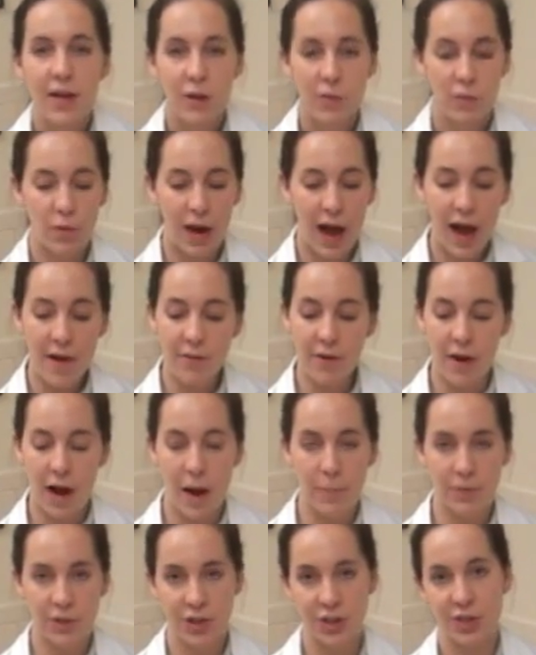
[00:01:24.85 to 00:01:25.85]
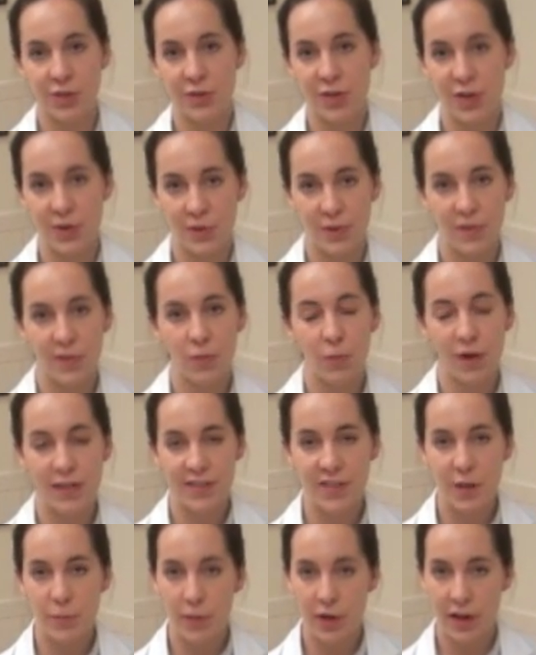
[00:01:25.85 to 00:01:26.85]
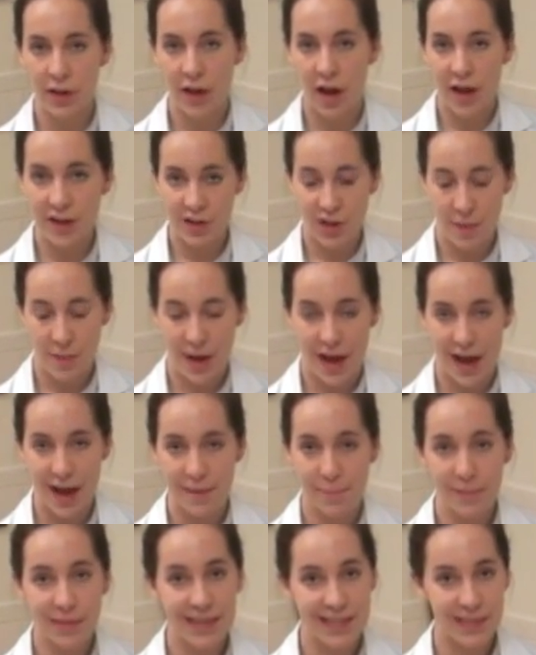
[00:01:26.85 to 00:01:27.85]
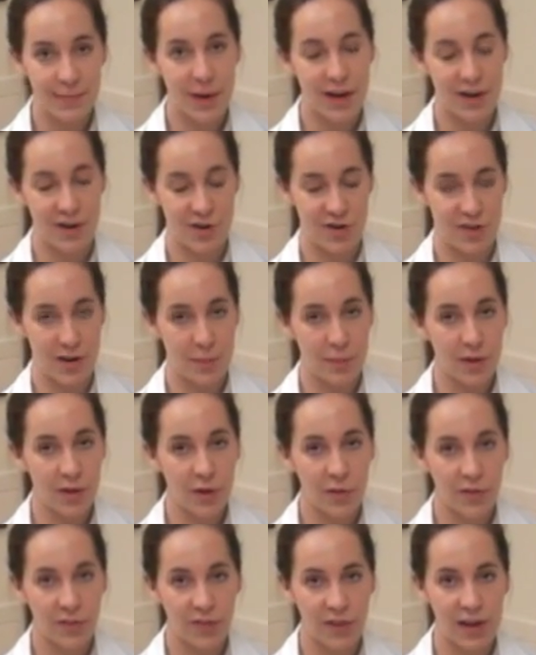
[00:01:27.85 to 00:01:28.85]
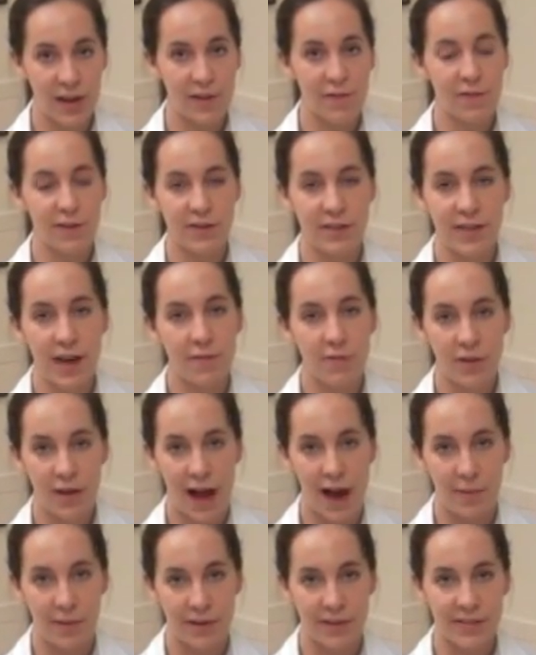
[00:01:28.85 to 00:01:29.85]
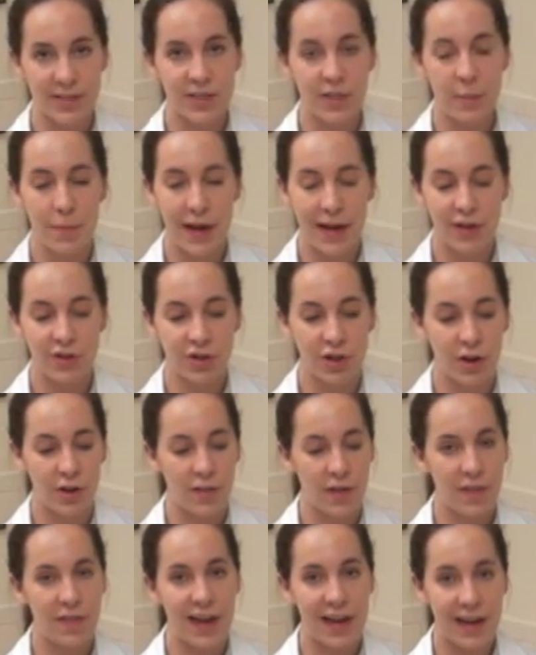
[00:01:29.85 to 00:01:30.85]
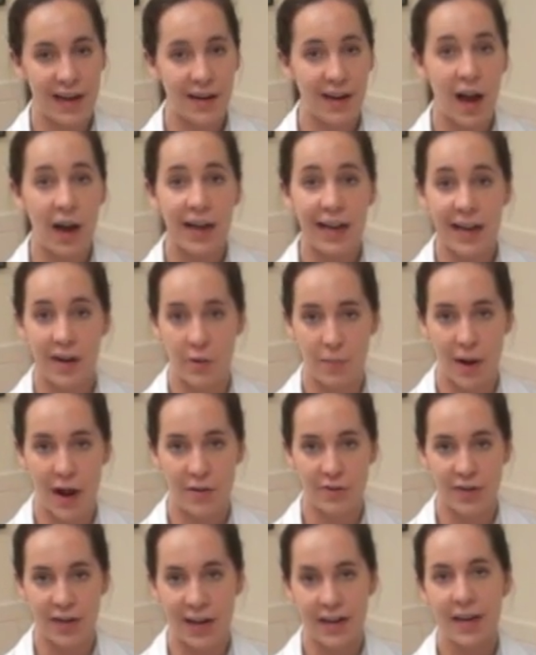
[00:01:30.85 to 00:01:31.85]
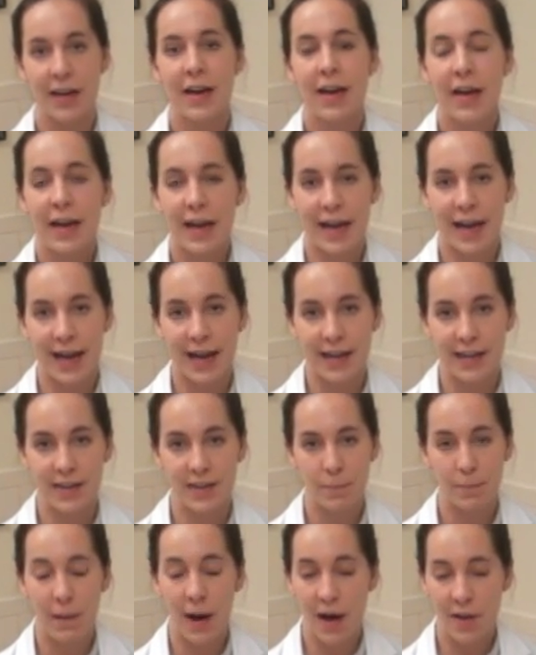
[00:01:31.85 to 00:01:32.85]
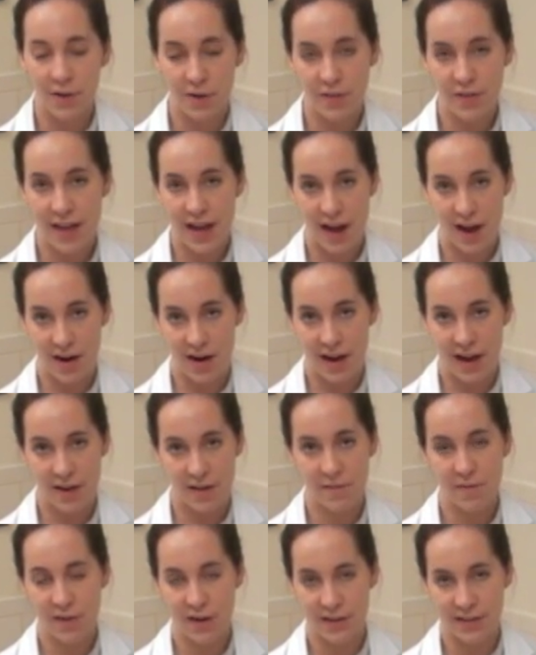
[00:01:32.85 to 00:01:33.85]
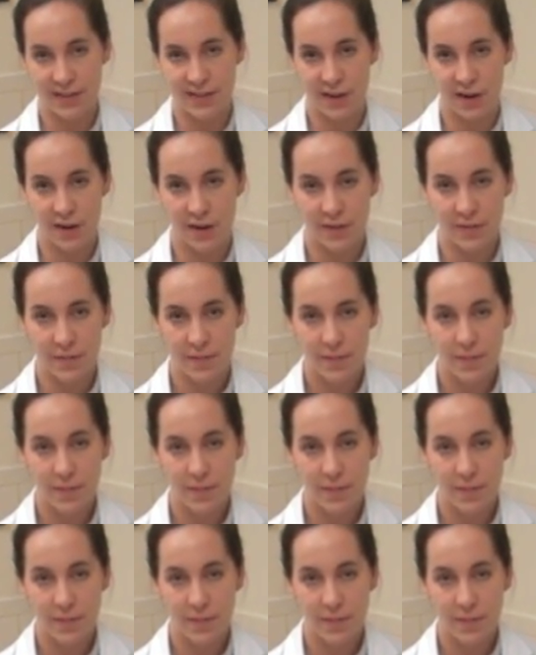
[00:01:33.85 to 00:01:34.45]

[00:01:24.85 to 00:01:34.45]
Whatever option you use, once you put it on your pet, please monitor them closely for several hours to make sure that they cannot get around it and bother the area of concern.